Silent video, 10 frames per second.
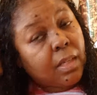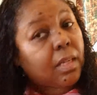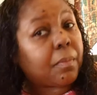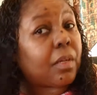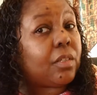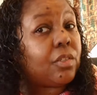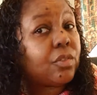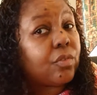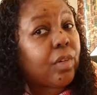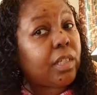I'm going to
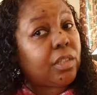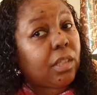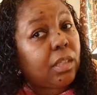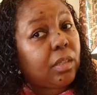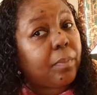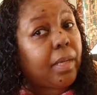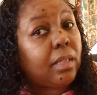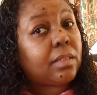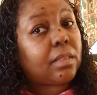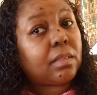scrunch a little
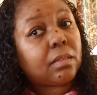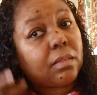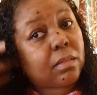bit.